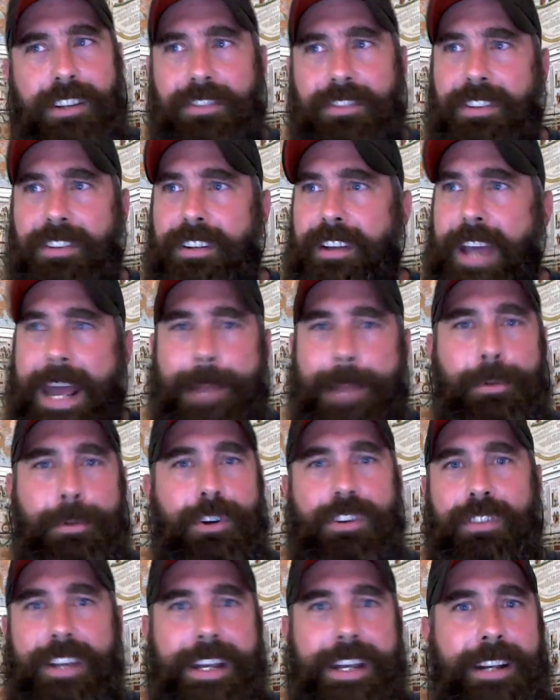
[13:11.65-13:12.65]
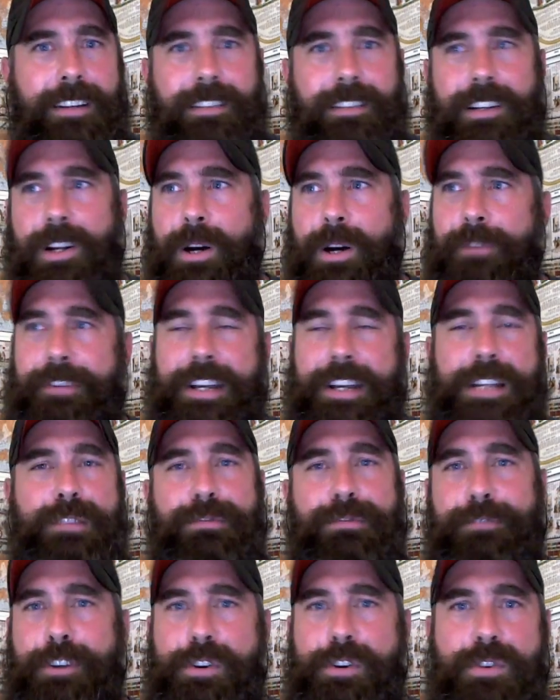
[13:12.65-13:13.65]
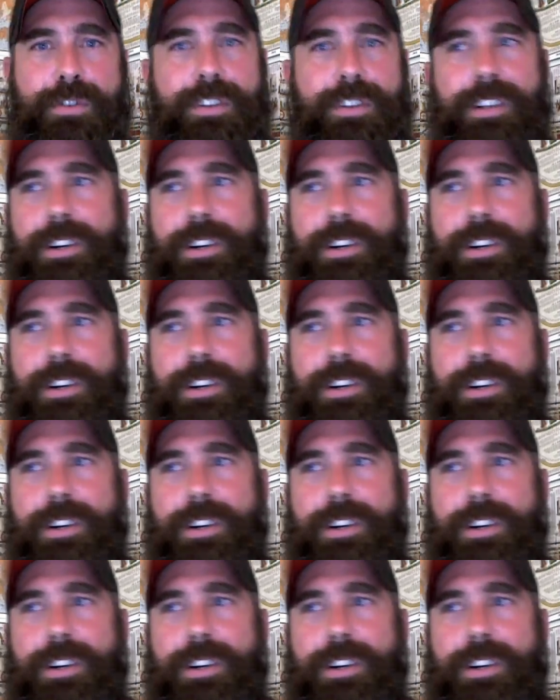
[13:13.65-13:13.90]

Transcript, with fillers: Is an animal clean, you know, if it eats food,